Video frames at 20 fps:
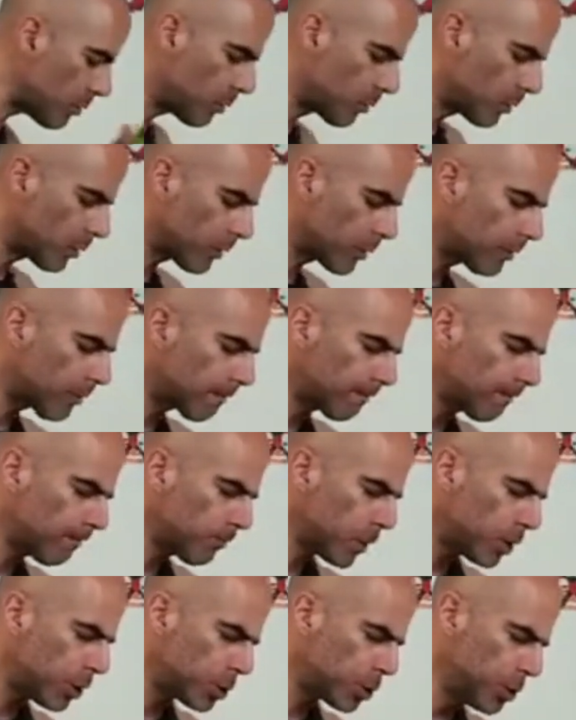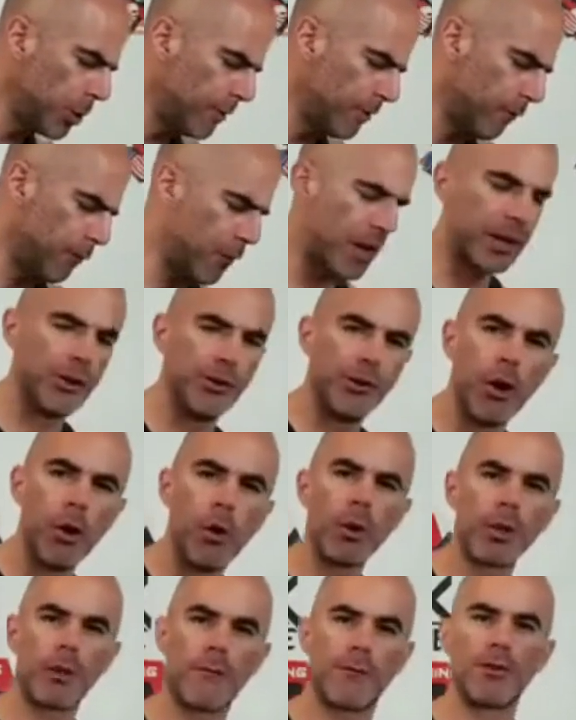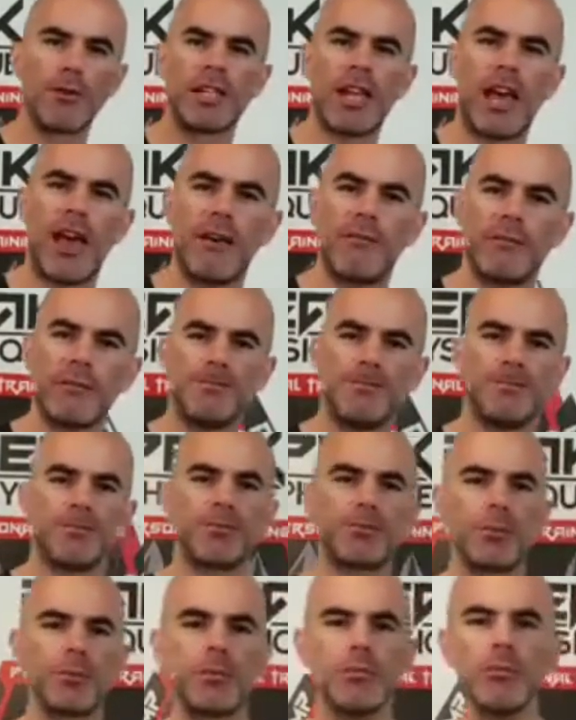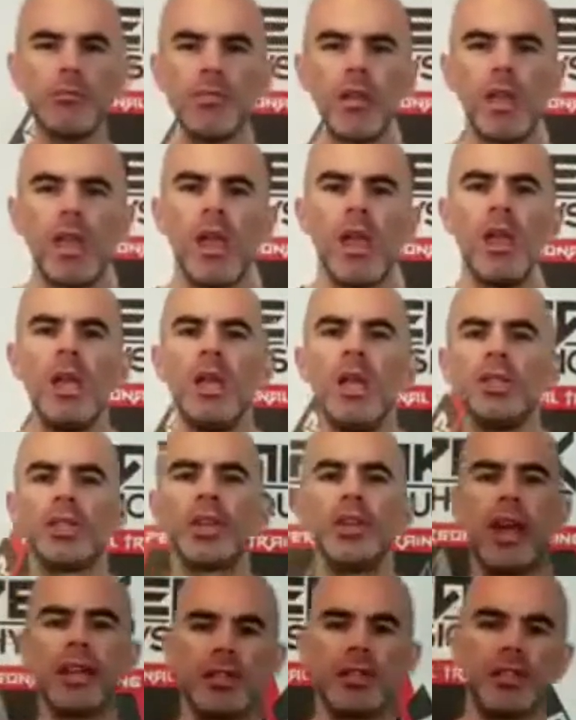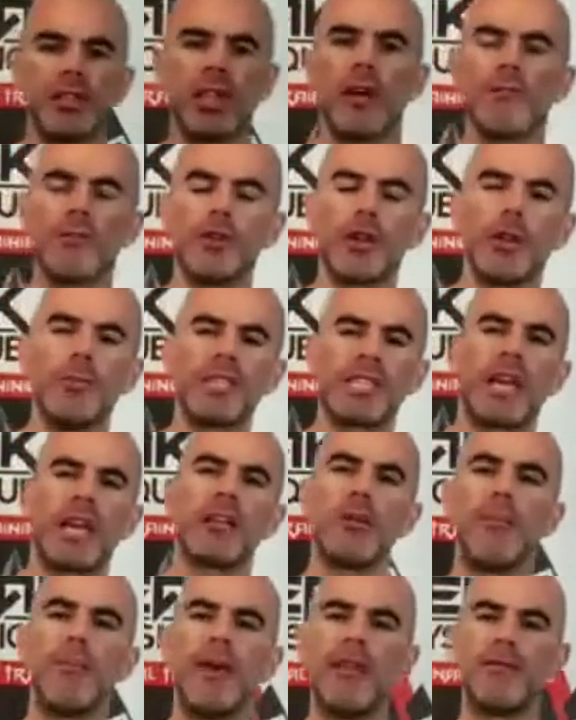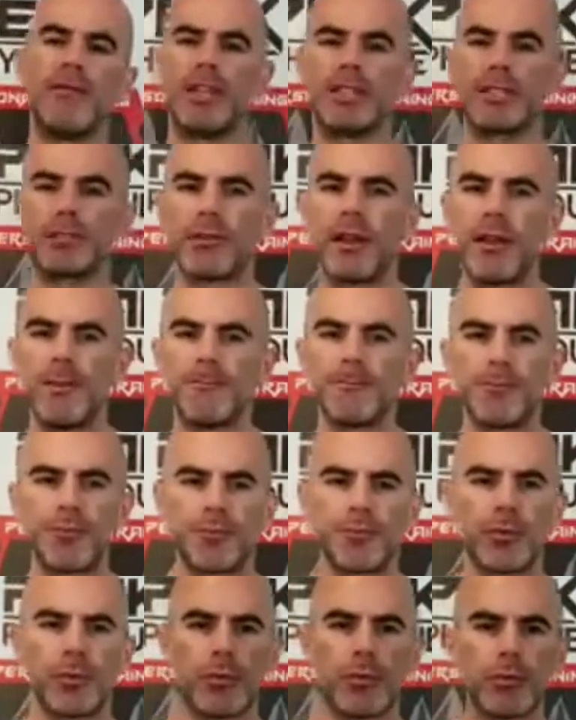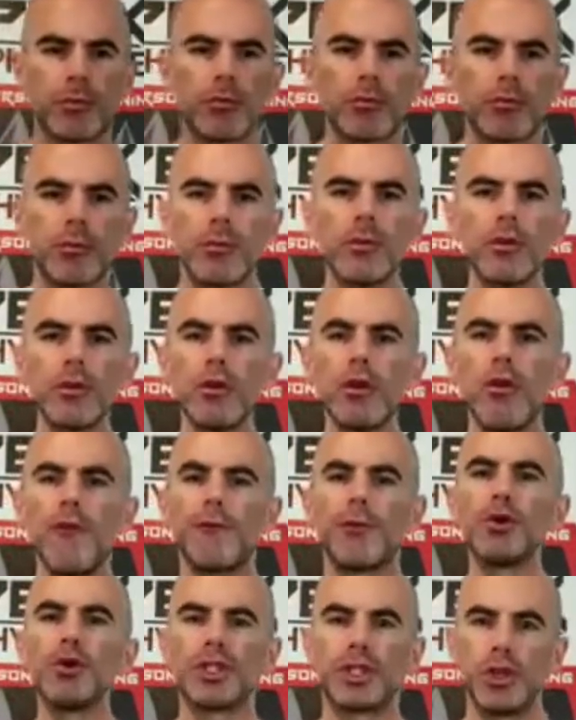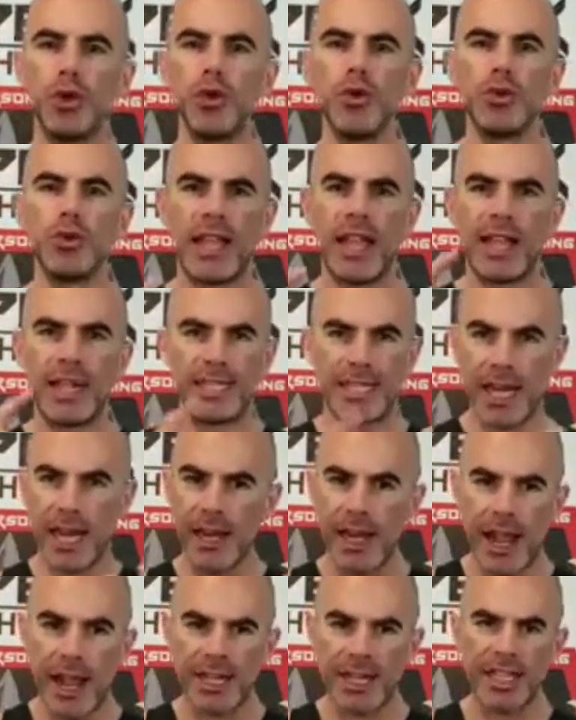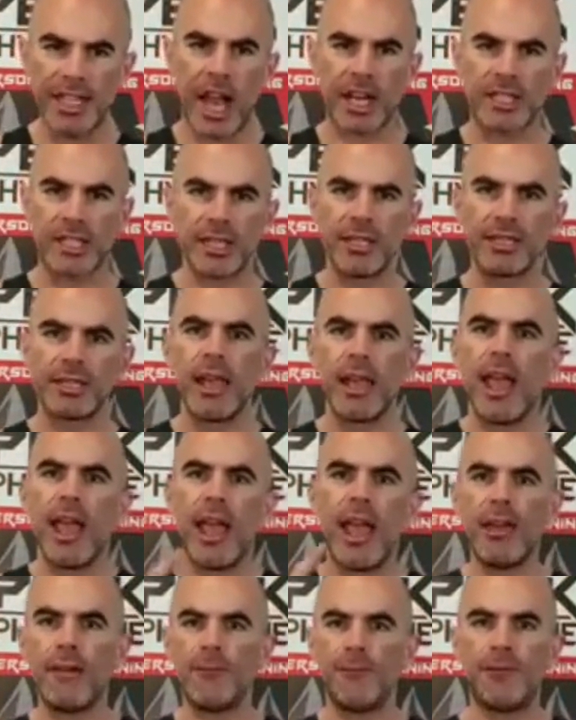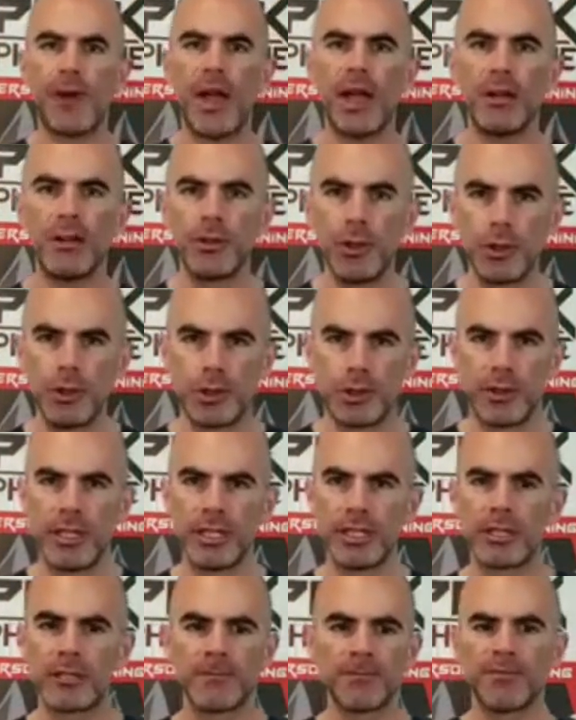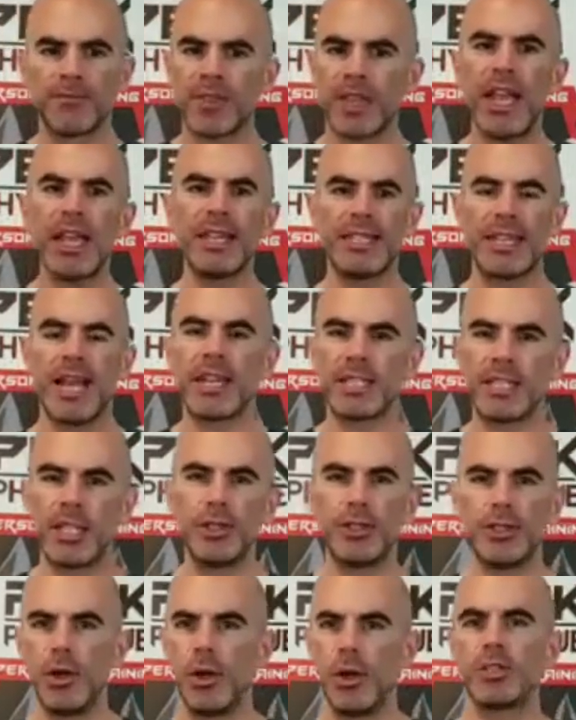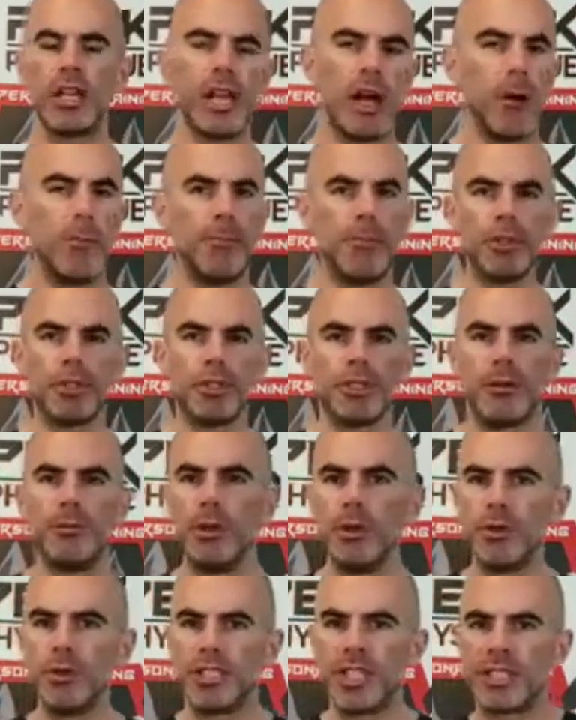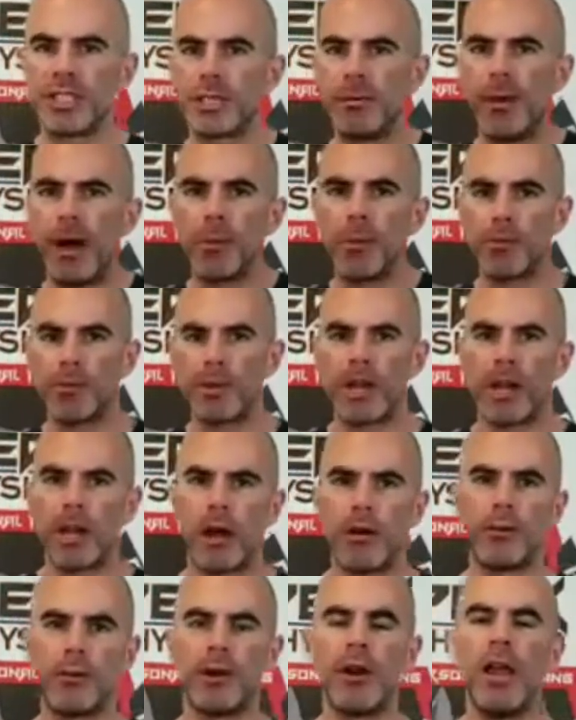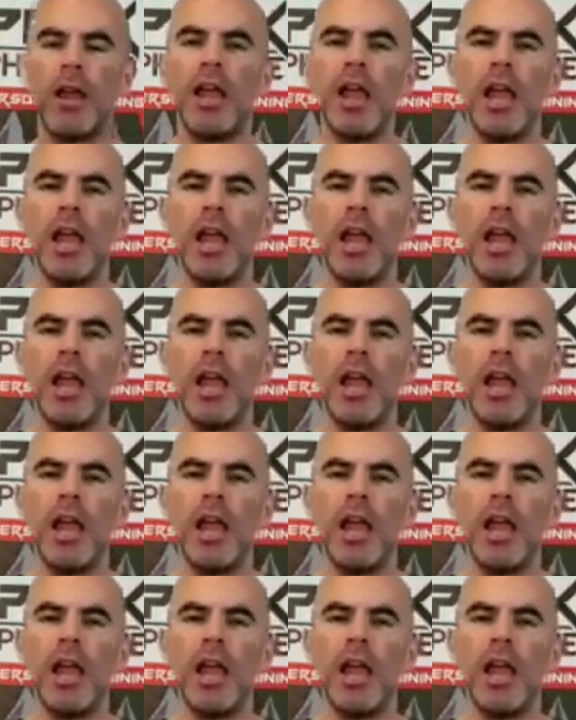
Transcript: Do you even freaking know what the fruits have? So you ask yourself, you're going to miss out on the benefits, right? Fruits do, they contain antioxidants and phytonutrients. Antioxidants, you know, is going to help boost your immune system, help you recover,